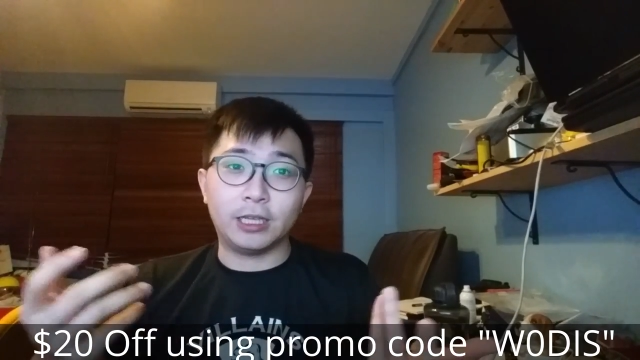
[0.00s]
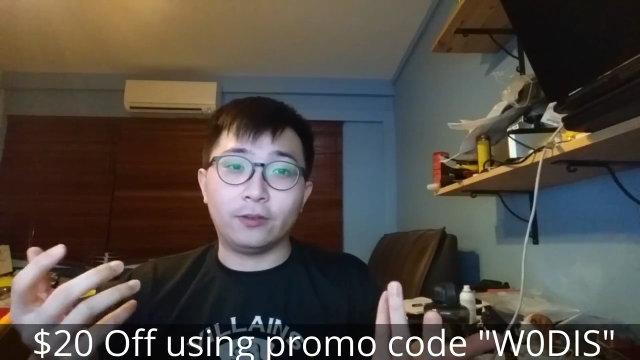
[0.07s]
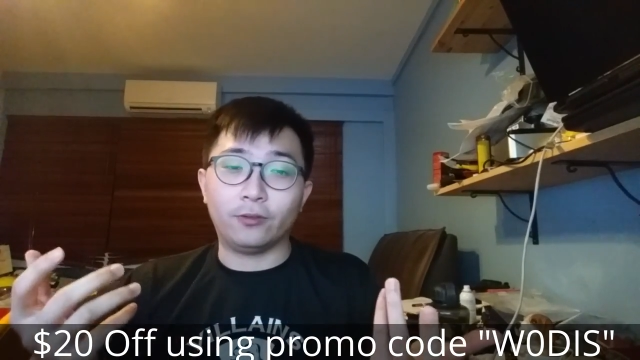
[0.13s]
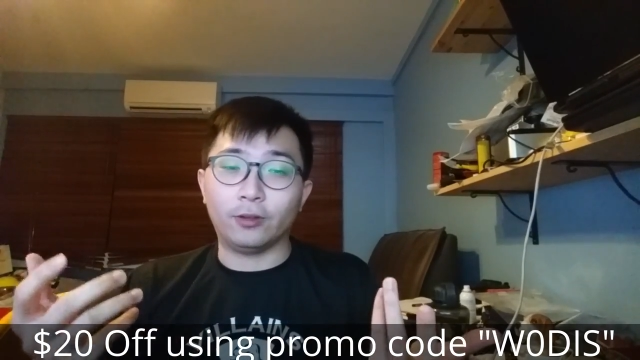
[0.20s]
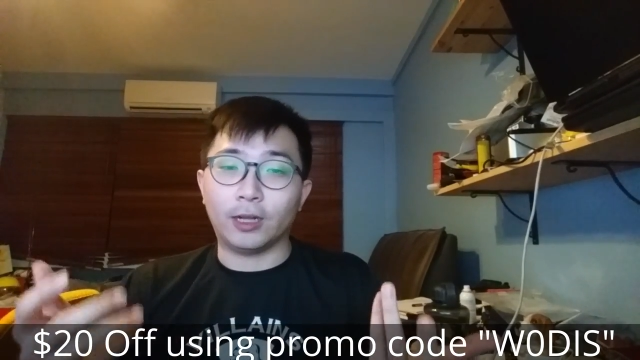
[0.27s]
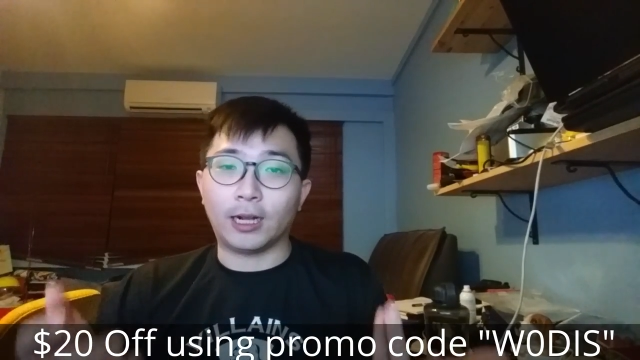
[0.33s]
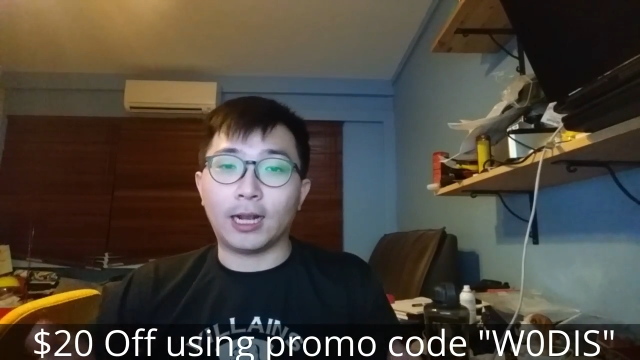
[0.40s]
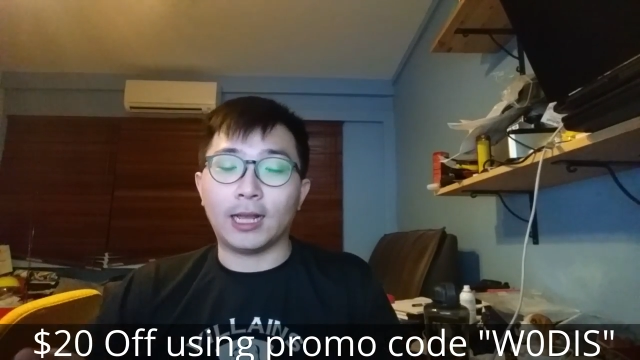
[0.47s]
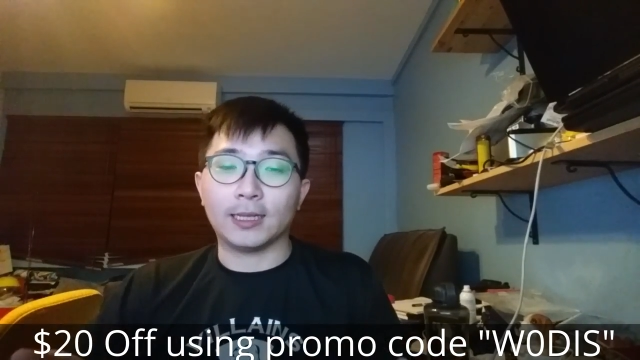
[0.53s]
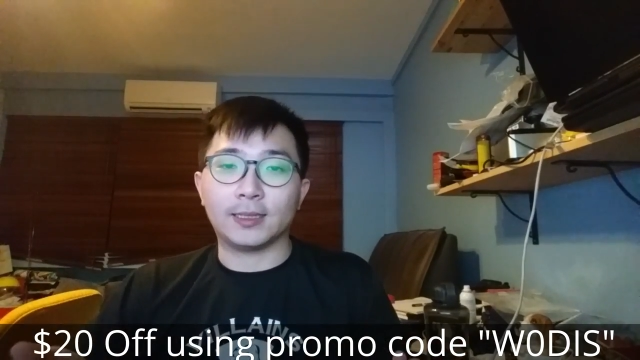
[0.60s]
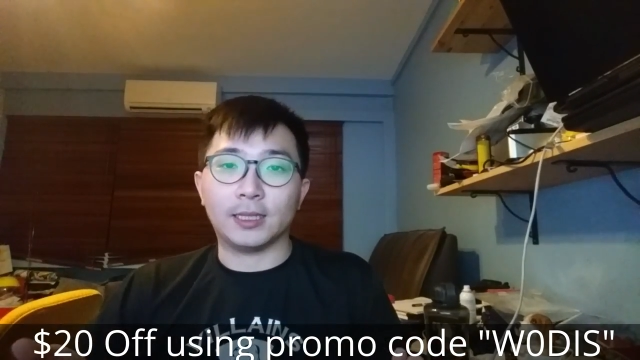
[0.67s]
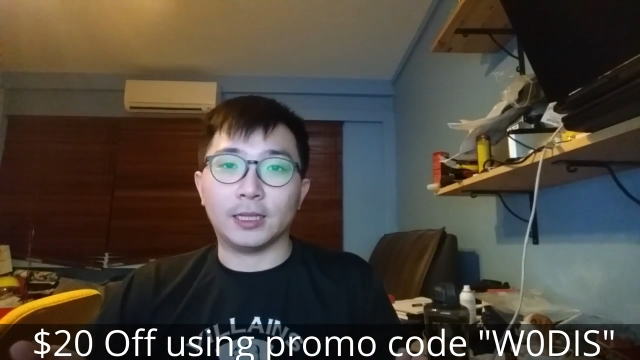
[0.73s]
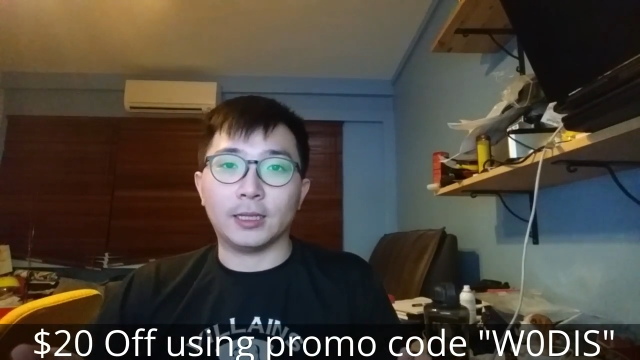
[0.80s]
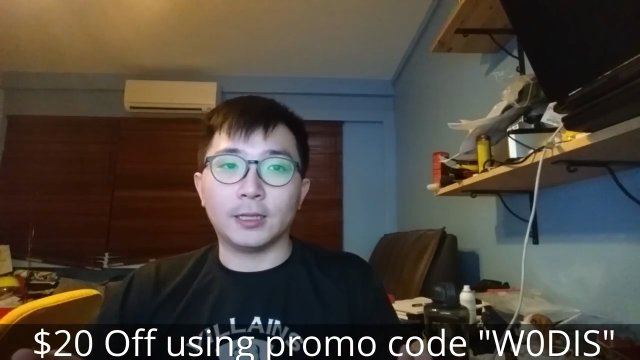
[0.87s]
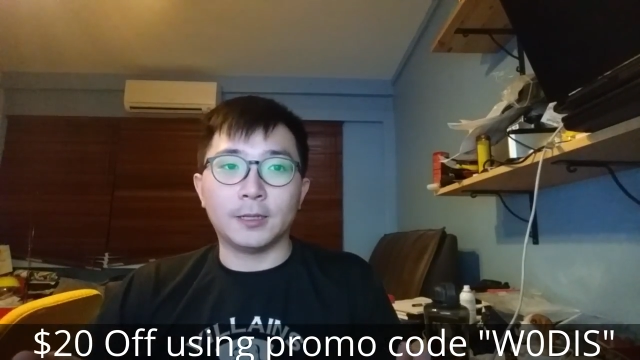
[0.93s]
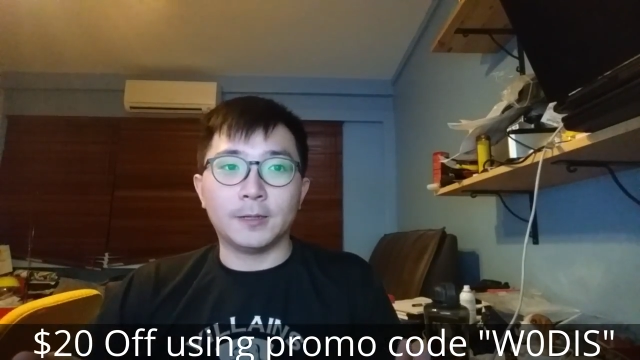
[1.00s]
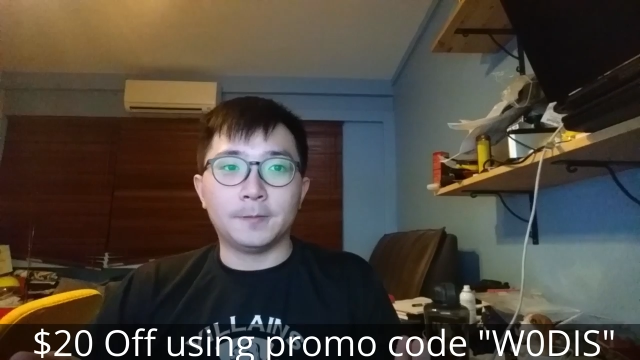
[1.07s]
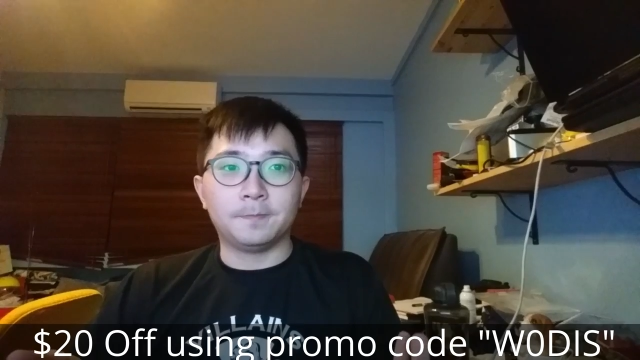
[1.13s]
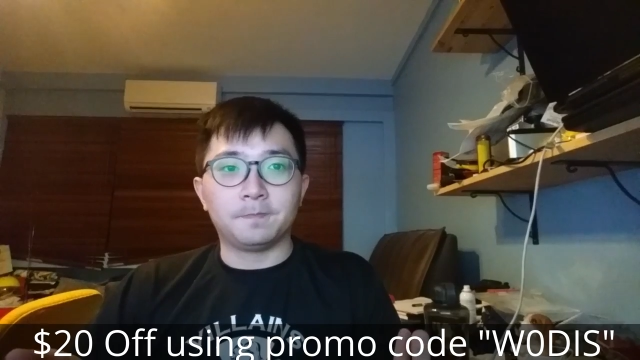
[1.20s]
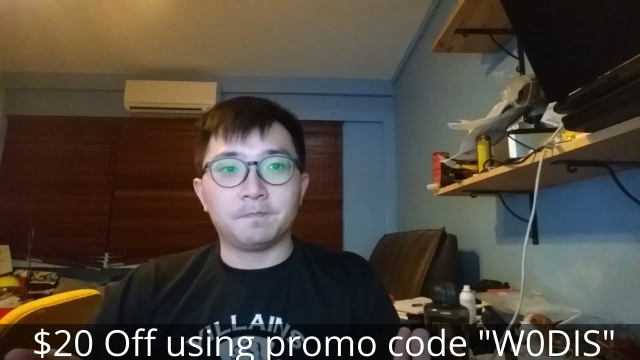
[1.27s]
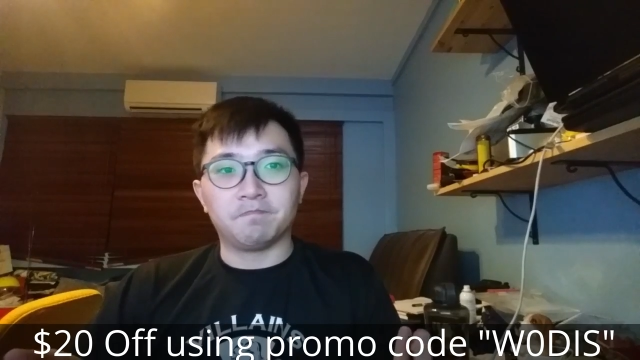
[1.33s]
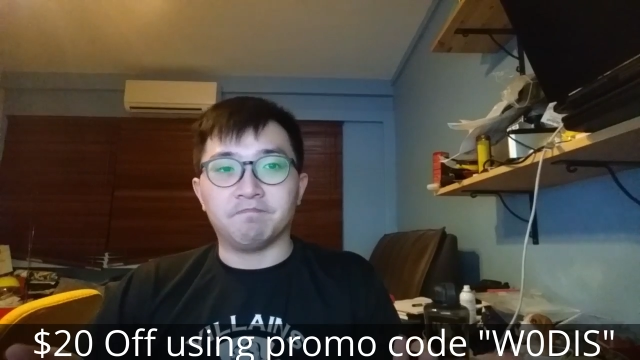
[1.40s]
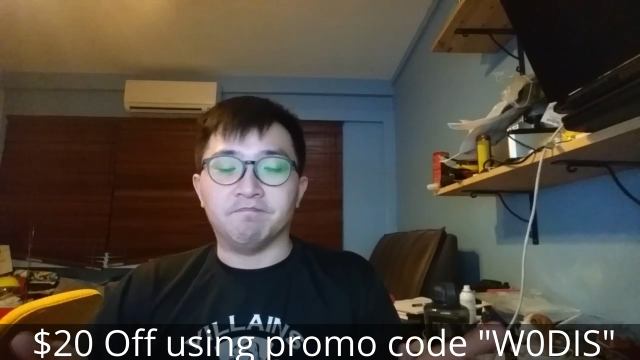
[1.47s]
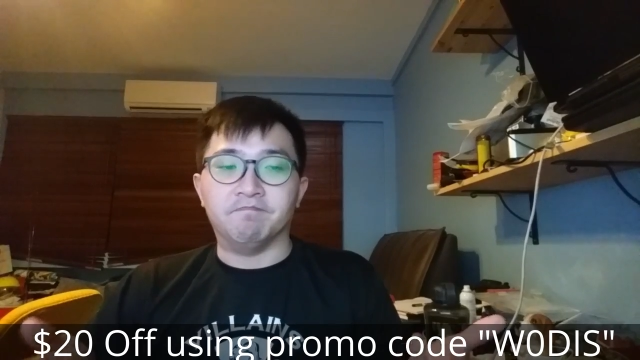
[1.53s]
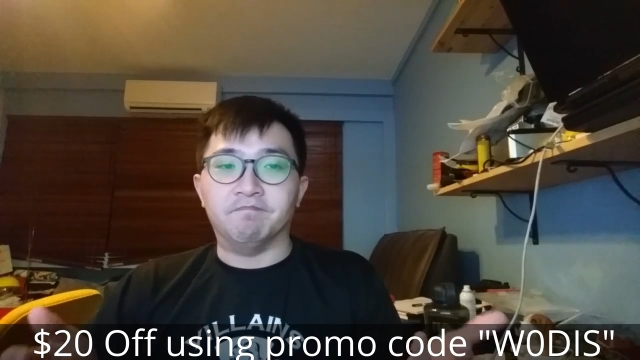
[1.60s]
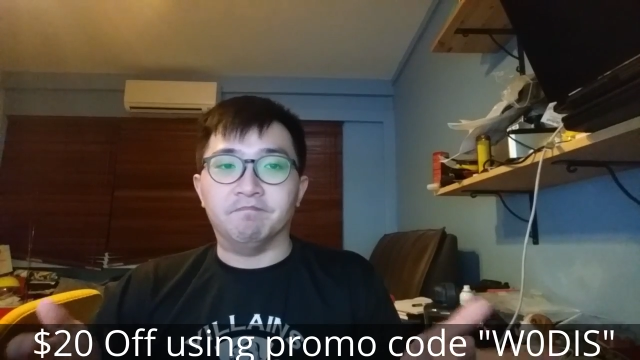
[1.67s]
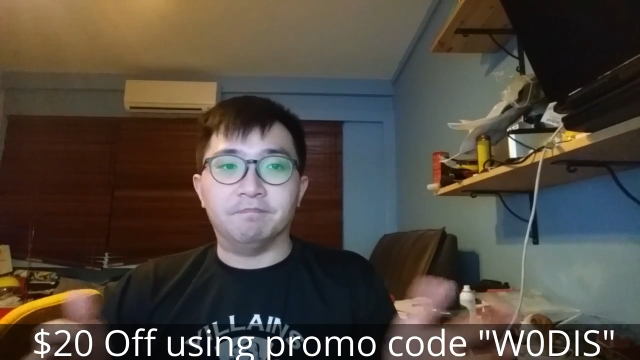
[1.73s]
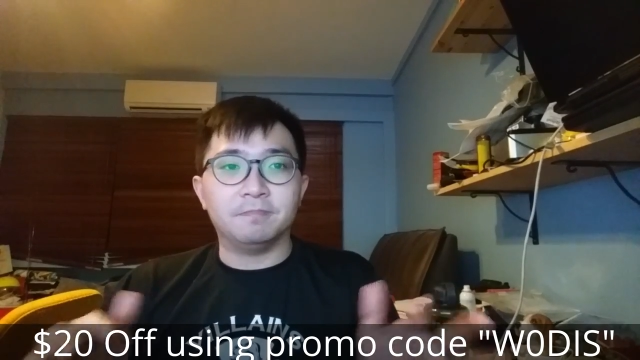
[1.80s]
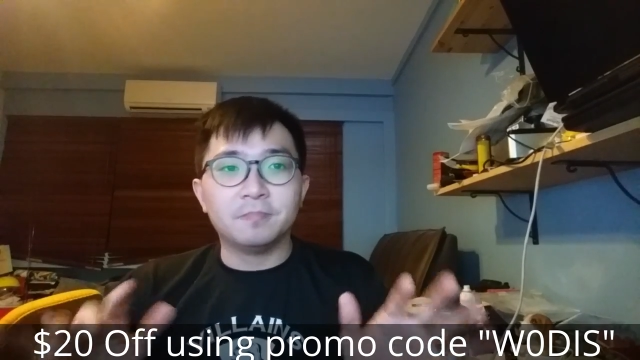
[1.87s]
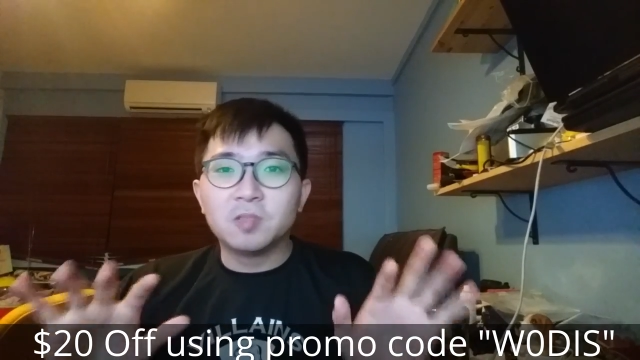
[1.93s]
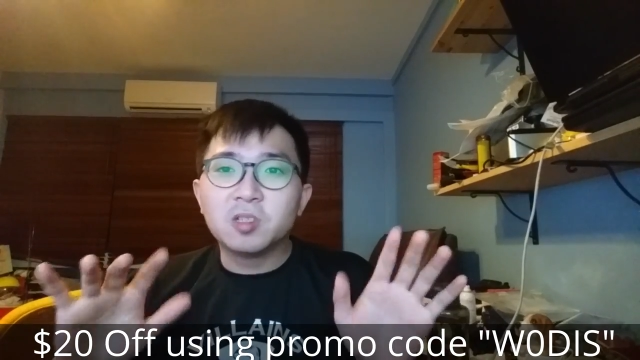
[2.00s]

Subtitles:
give you the classic I'm